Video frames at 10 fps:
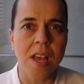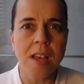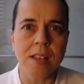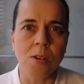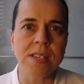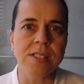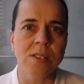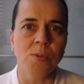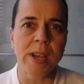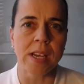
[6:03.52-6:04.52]
The question that
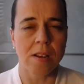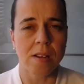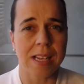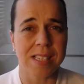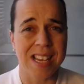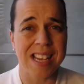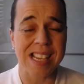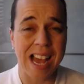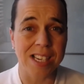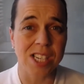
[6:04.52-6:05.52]
we're going to look at today is
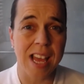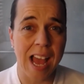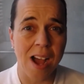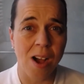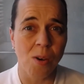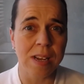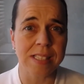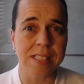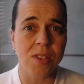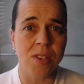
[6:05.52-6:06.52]
actually how. Let's
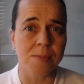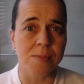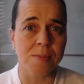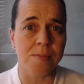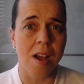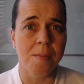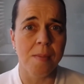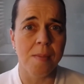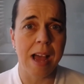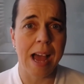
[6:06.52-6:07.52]
give you some
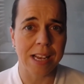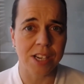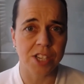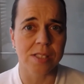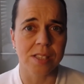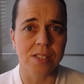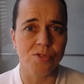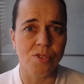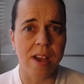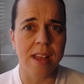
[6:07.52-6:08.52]
actions to
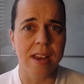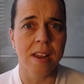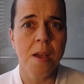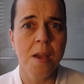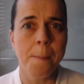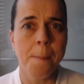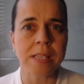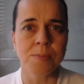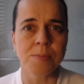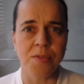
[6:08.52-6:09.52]
try and make
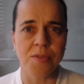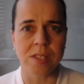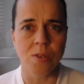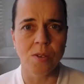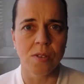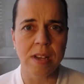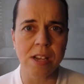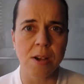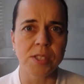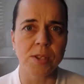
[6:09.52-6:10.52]
some difference to your e-commerce